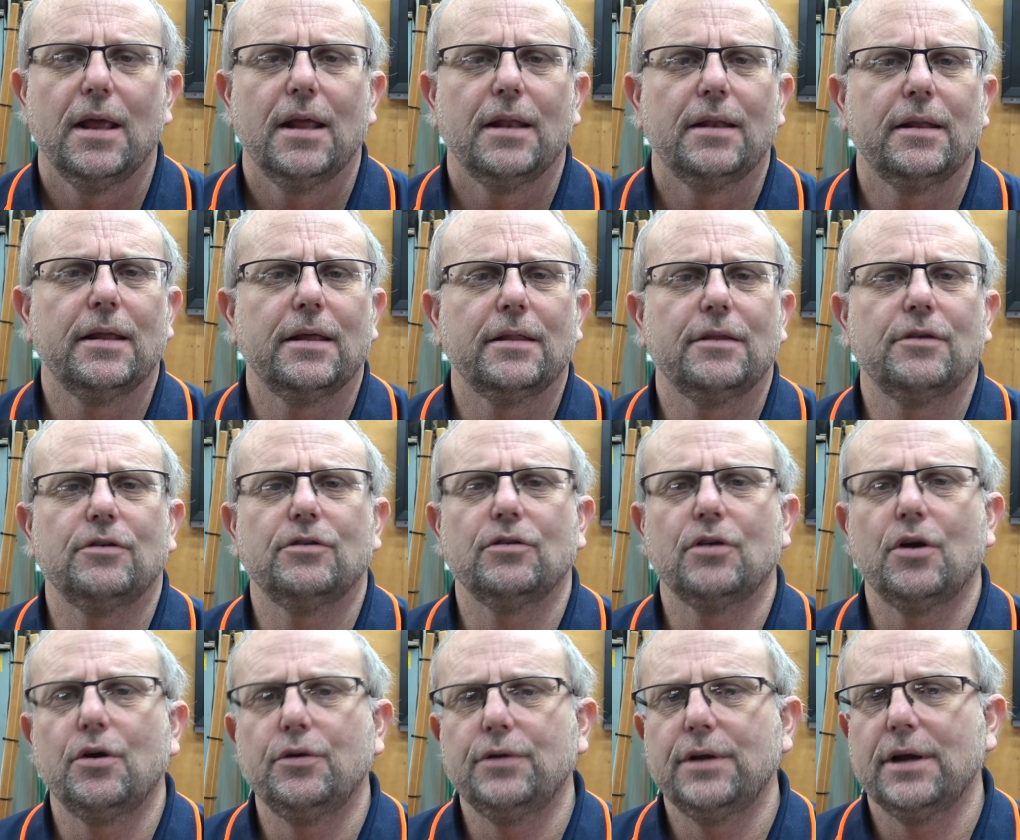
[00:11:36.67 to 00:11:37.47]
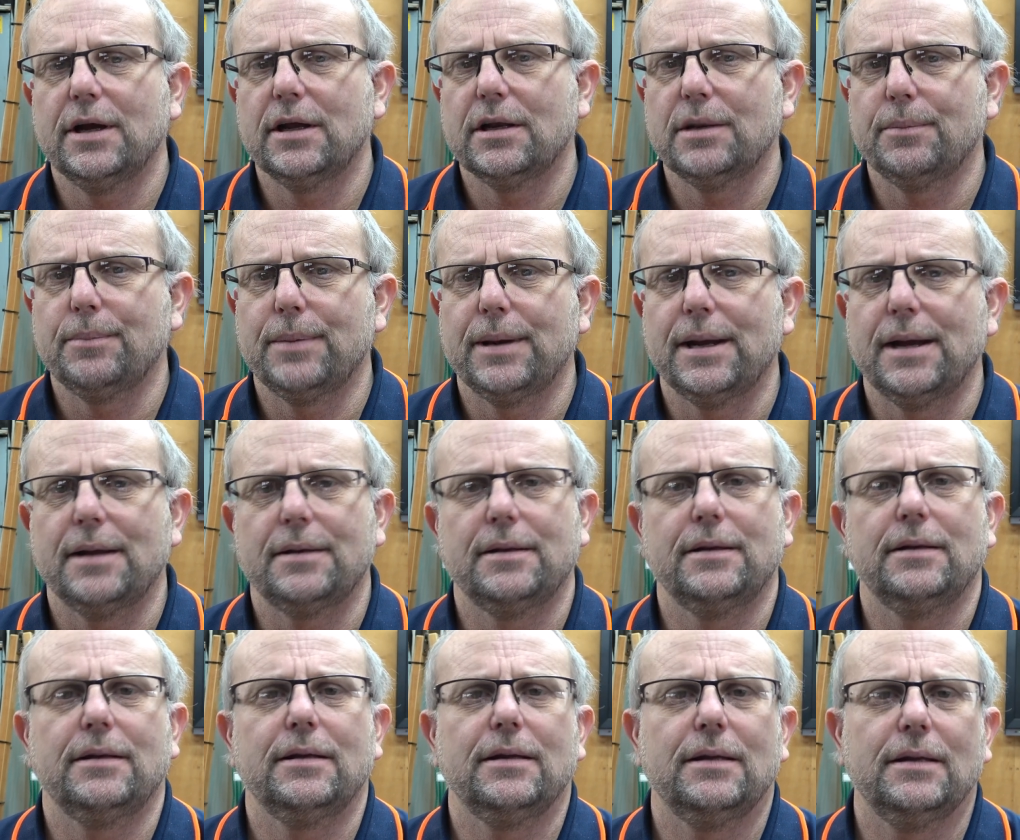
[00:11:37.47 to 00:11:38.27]
Now, there's no doubt about
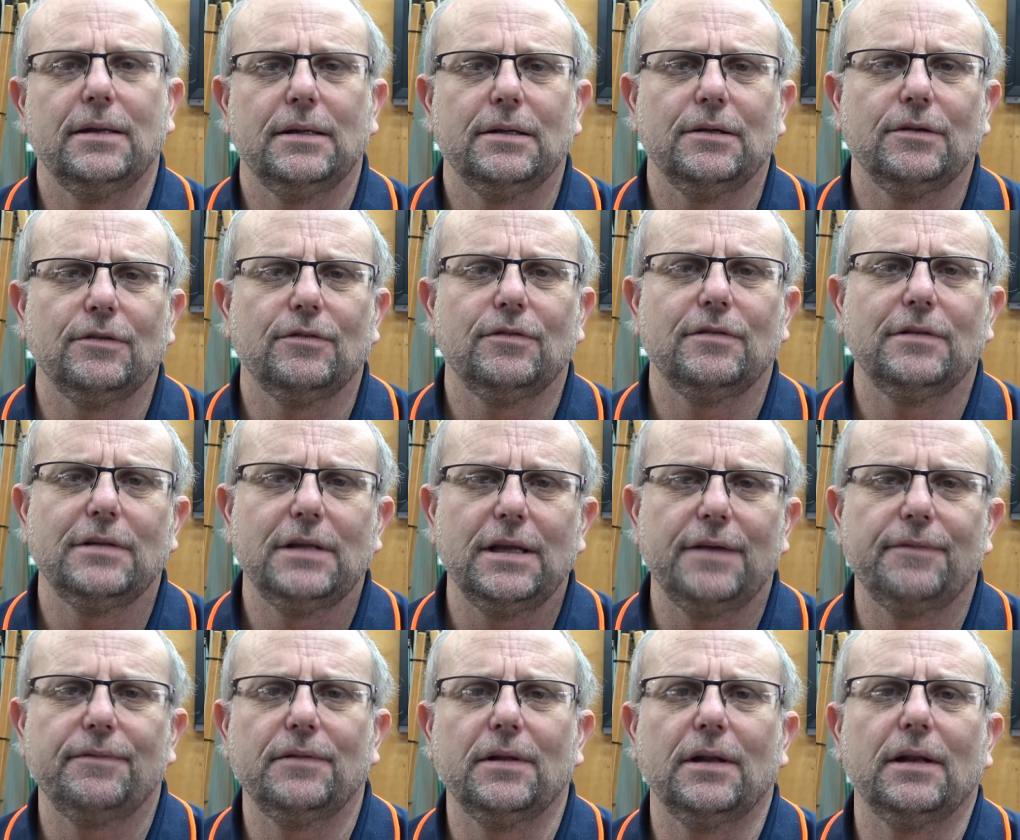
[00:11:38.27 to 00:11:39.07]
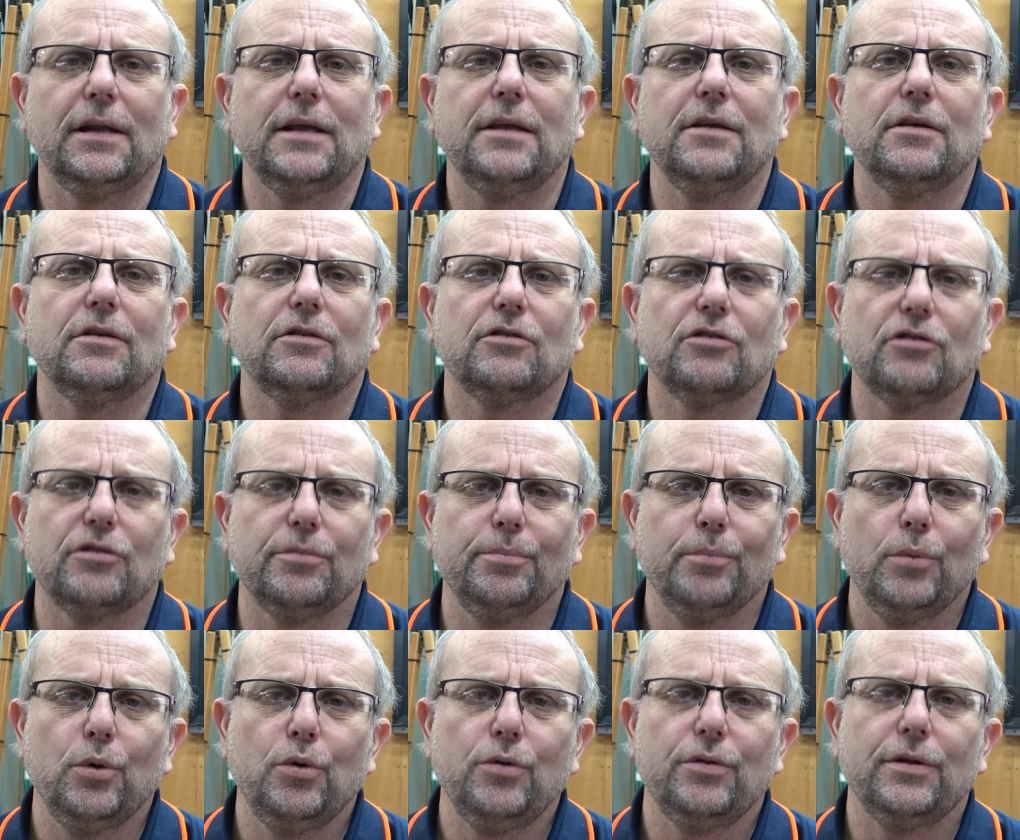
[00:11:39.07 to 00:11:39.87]
it, it is definitely
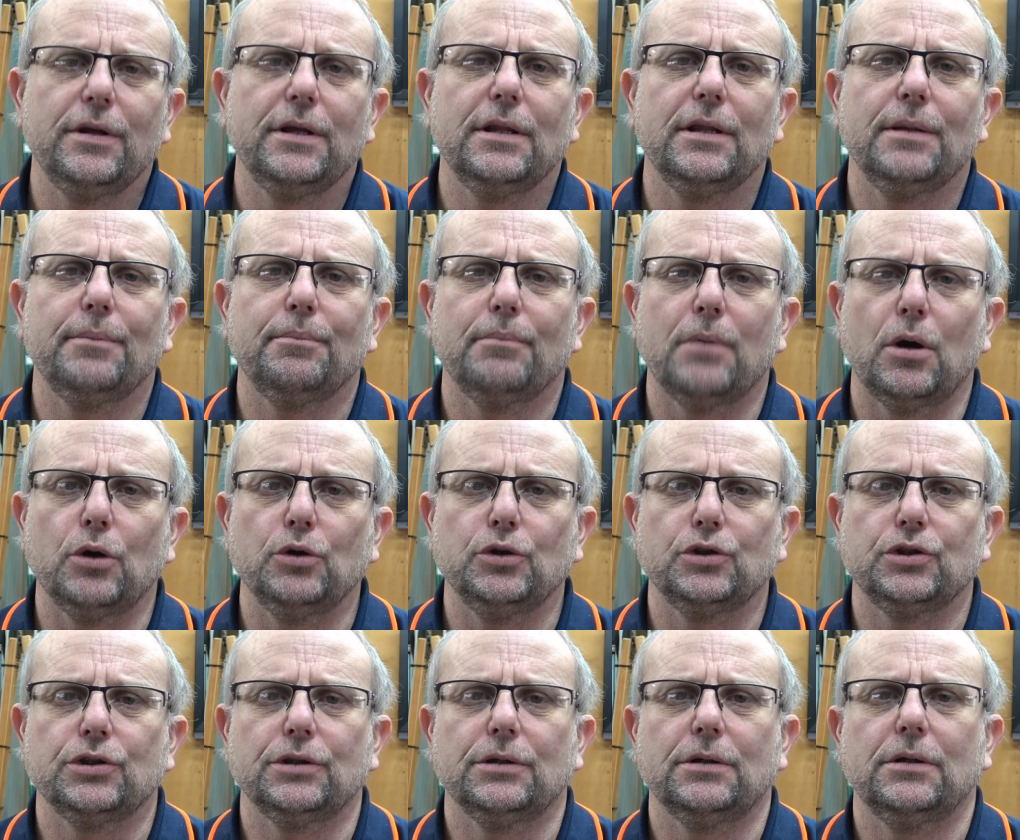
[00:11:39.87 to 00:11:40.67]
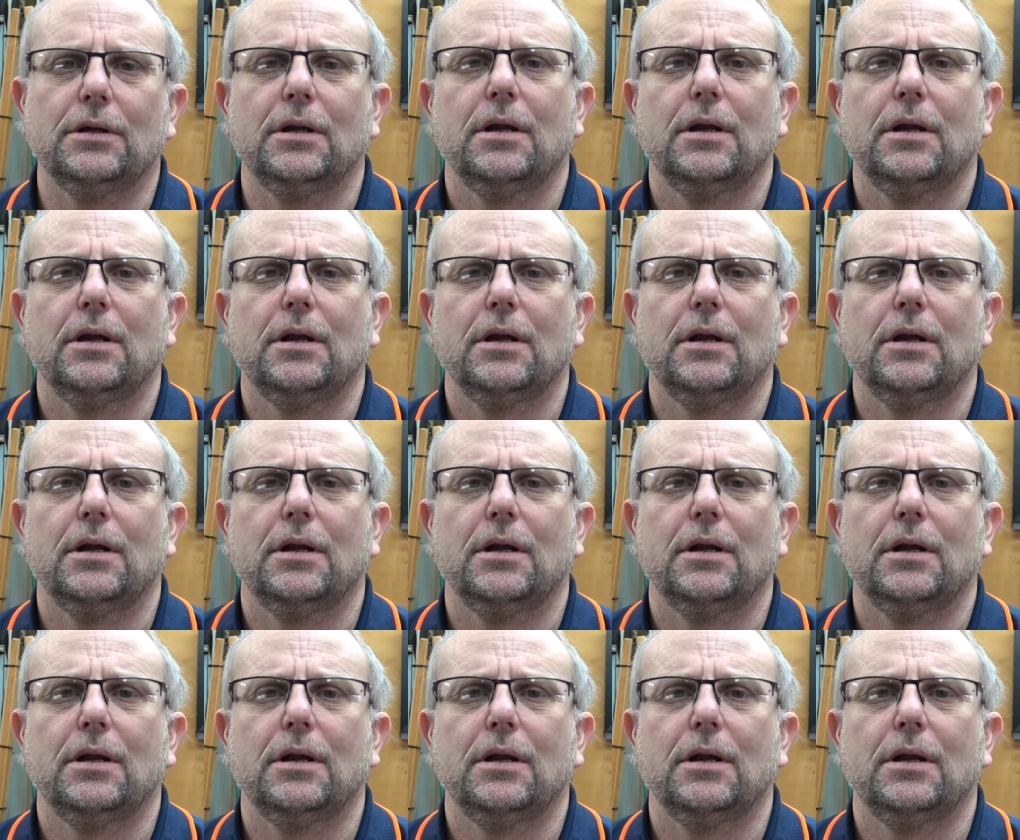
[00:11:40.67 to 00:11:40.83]
smoothing the motion